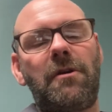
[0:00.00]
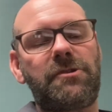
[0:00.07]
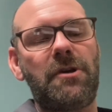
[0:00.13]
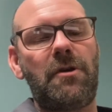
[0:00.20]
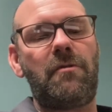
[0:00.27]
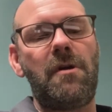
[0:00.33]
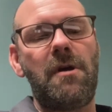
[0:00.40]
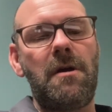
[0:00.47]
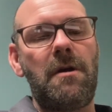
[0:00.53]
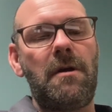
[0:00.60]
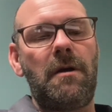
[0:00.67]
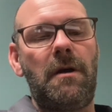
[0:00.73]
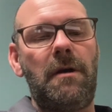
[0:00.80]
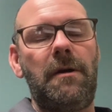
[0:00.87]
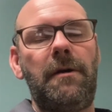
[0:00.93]
So
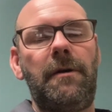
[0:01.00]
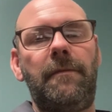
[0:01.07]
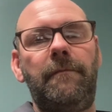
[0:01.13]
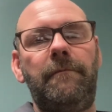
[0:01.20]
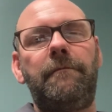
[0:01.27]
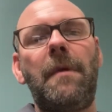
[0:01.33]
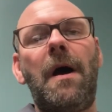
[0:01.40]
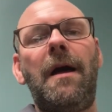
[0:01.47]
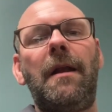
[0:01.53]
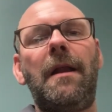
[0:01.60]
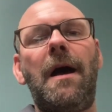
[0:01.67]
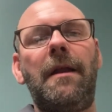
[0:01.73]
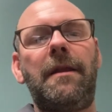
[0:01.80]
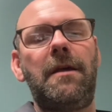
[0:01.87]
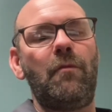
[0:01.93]

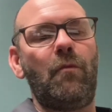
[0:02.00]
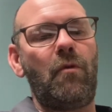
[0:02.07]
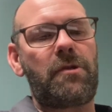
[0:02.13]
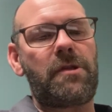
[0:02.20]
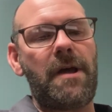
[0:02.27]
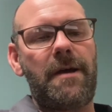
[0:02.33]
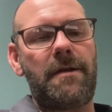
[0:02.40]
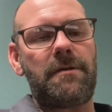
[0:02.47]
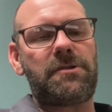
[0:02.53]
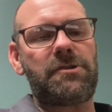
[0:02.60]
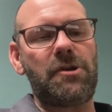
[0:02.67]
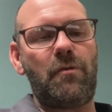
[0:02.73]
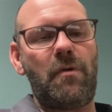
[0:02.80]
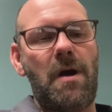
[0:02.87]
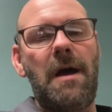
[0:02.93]
I didn't want that.
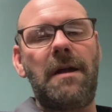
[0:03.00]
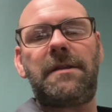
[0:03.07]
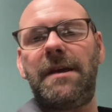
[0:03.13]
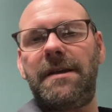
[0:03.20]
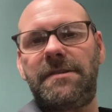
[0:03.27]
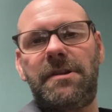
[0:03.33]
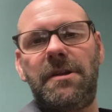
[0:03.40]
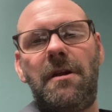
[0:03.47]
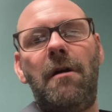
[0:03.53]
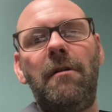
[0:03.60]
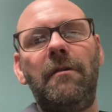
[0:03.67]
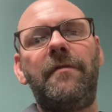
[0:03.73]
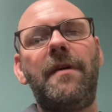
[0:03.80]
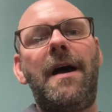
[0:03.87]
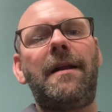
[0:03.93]
So I tested
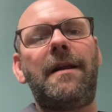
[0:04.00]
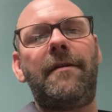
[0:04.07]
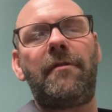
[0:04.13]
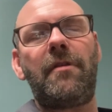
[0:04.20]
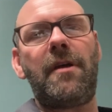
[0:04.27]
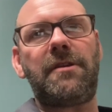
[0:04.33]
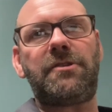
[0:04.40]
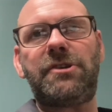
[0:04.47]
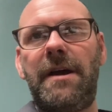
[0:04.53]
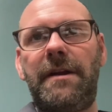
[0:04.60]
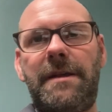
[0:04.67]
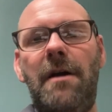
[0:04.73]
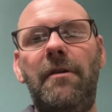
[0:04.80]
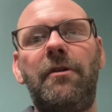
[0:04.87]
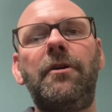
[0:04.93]
all of that. Everything checked
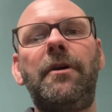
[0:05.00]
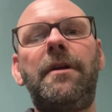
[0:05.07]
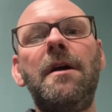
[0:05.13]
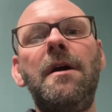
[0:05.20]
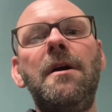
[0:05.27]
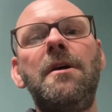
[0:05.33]
out good.